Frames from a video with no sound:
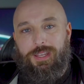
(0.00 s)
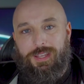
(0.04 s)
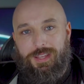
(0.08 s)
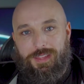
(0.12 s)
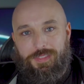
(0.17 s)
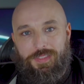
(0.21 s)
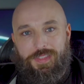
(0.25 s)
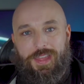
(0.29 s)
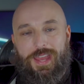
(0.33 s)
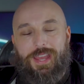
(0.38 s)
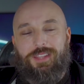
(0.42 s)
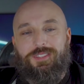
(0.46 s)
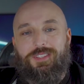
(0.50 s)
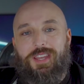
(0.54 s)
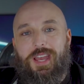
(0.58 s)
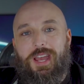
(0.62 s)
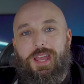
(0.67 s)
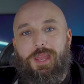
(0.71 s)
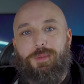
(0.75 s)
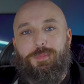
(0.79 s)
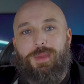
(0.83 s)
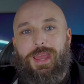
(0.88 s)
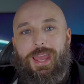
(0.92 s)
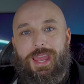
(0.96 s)
and that
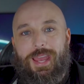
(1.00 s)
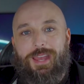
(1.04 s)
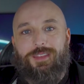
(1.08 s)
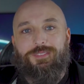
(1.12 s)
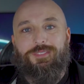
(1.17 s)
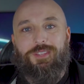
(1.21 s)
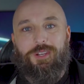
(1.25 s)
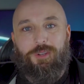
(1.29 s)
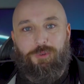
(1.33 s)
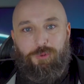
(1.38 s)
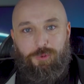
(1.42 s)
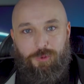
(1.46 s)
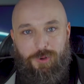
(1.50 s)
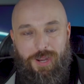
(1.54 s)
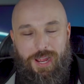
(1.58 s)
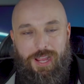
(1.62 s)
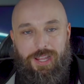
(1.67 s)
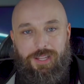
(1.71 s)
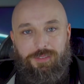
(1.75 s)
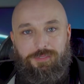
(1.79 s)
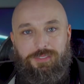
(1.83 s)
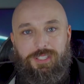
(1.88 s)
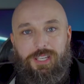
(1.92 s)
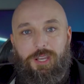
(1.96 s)
time has
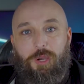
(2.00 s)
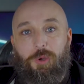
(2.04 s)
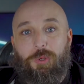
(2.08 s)
arrived.